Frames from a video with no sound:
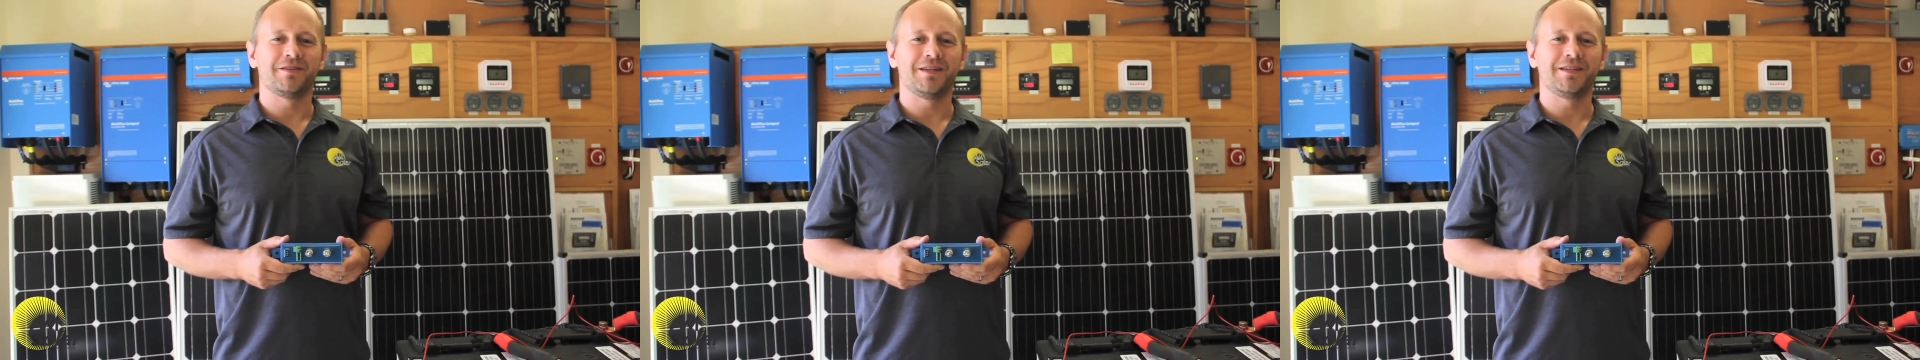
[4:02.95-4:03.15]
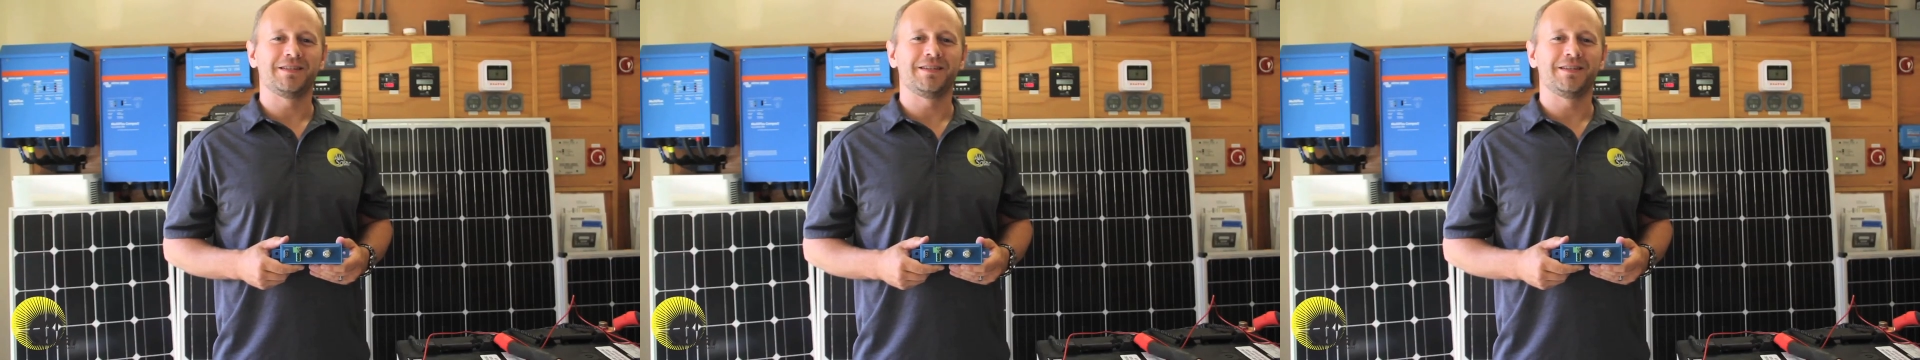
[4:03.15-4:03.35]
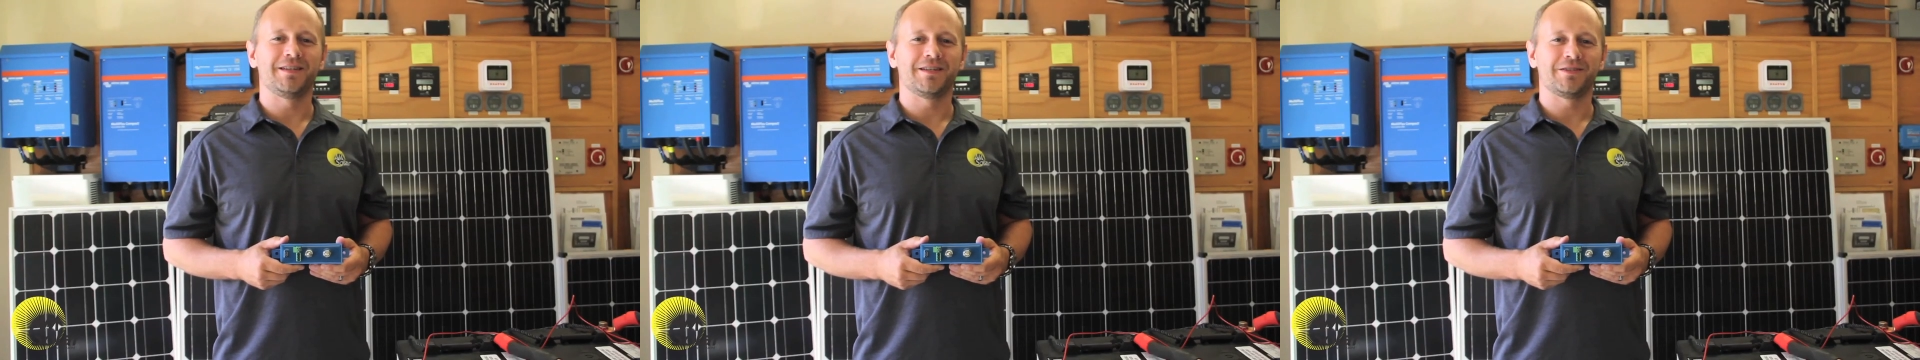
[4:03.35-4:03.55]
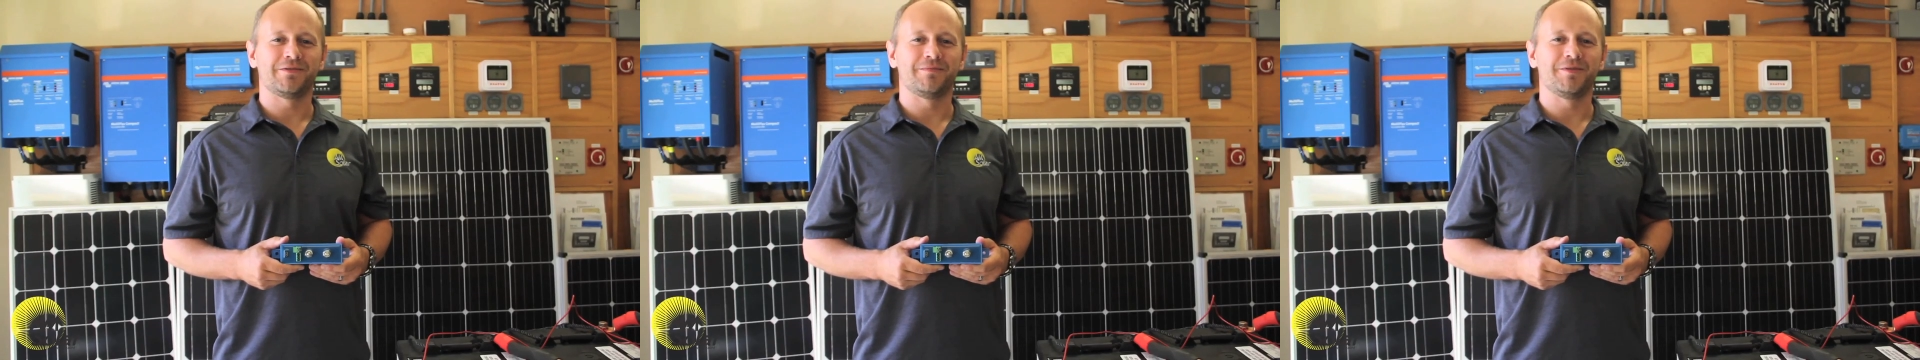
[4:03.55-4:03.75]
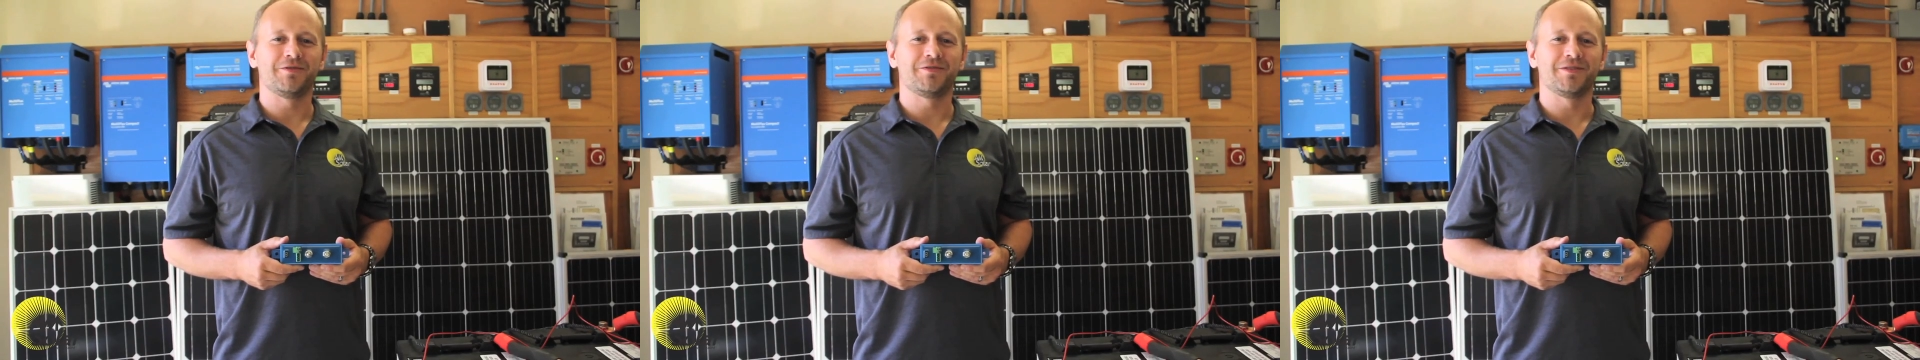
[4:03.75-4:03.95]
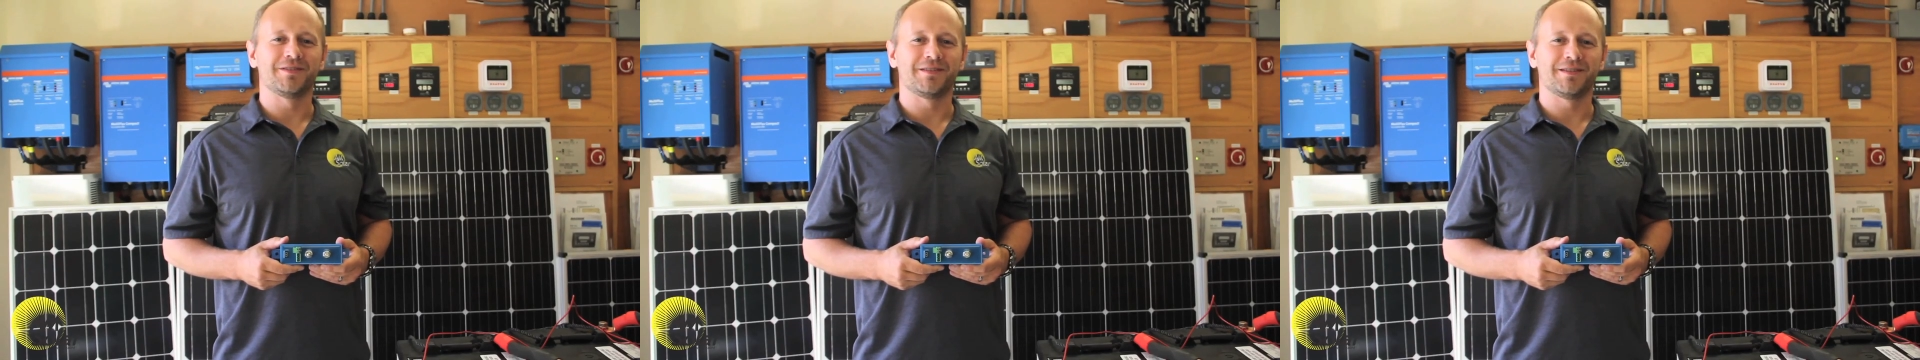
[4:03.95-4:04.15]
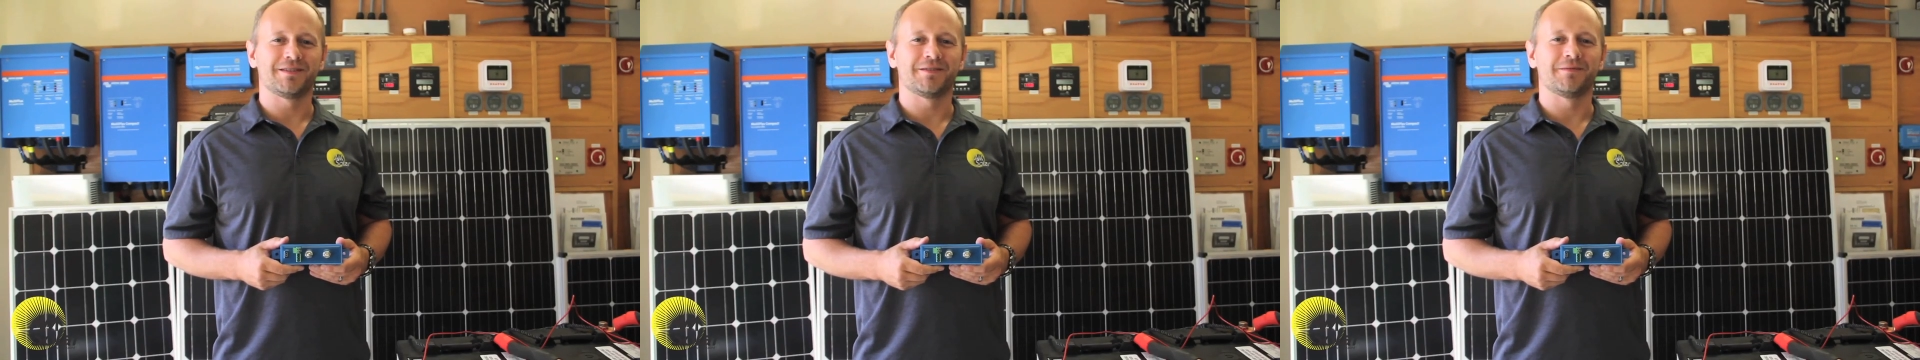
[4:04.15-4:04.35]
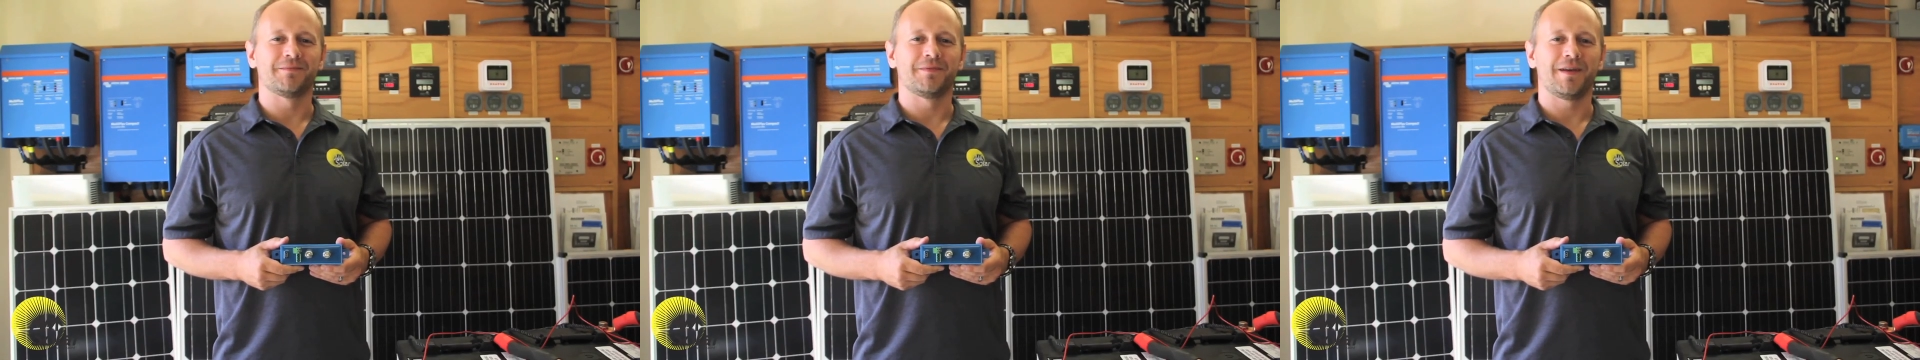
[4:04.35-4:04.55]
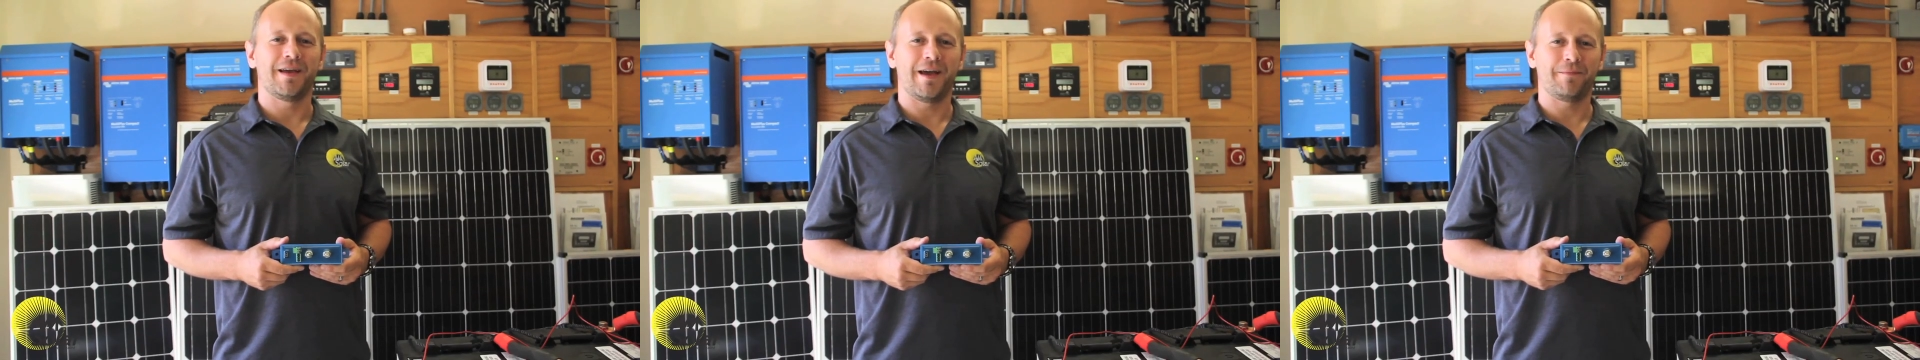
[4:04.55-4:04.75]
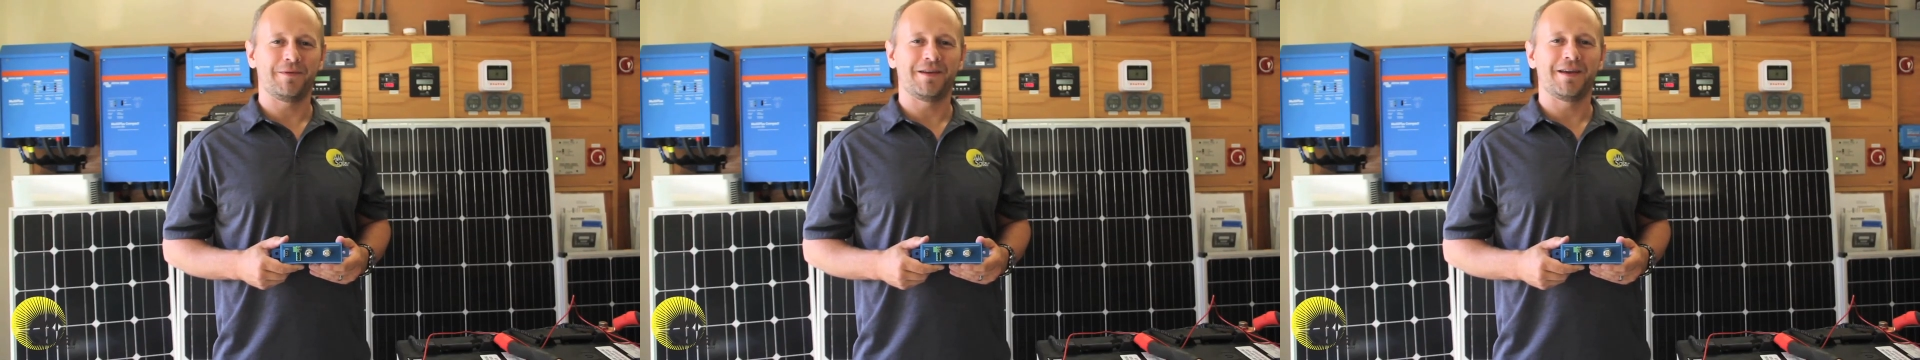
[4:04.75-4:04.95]
DC distribution system.
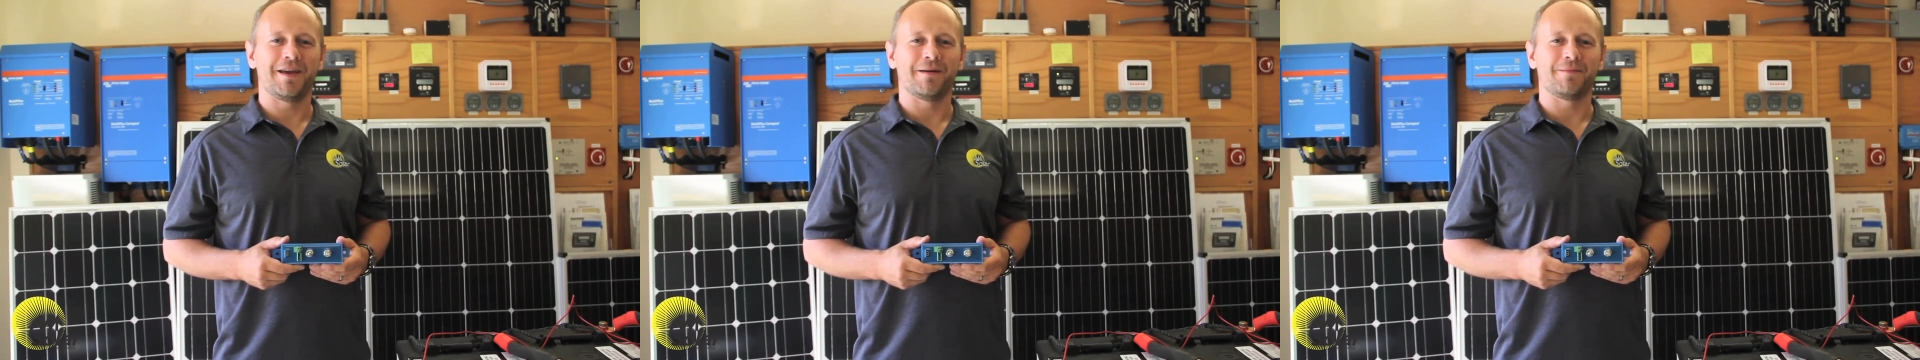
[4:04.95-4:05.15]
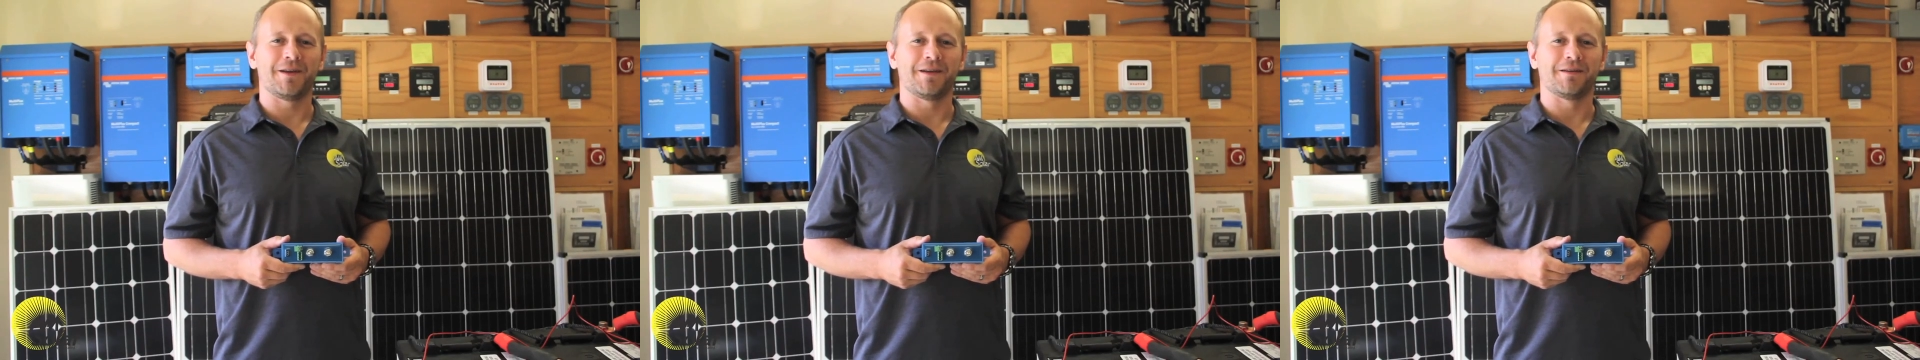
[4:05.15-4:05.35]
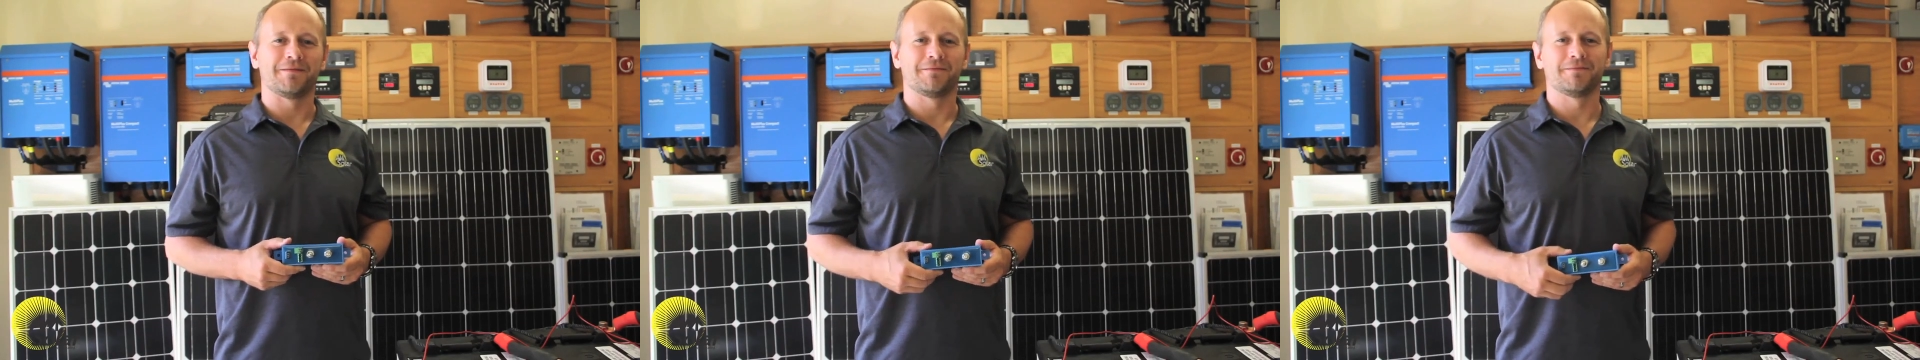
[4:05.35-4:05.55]
Happy camping!